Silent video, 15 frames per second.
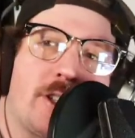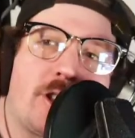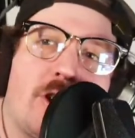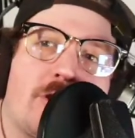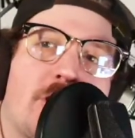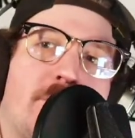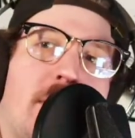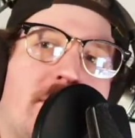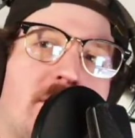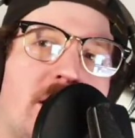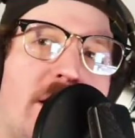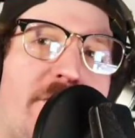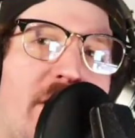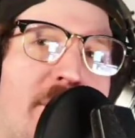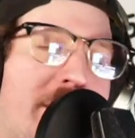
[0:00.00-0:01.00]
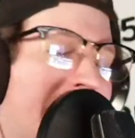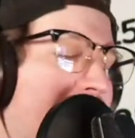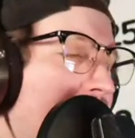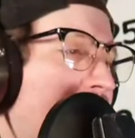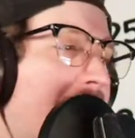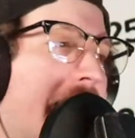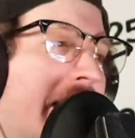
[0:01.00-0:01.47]
Show some love to the family.
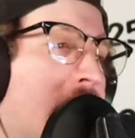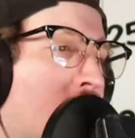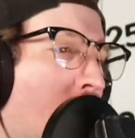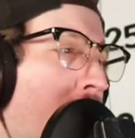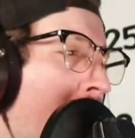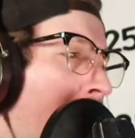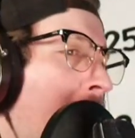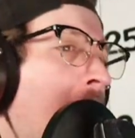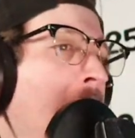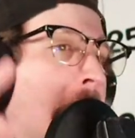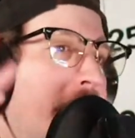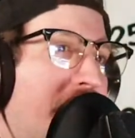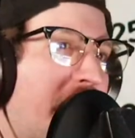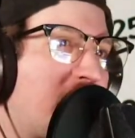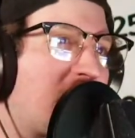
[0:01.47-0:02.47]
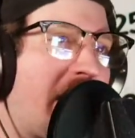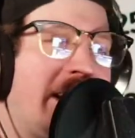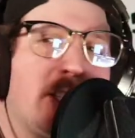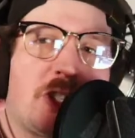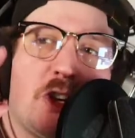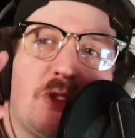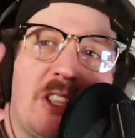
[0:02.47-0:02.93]
Let's dig into it, man. There's kind
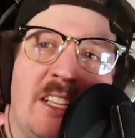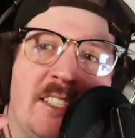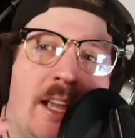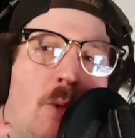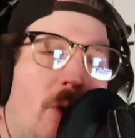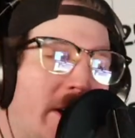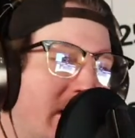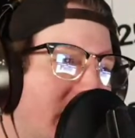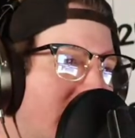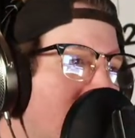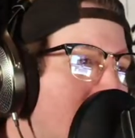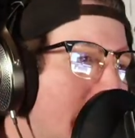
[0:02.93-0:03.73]
of two things I want to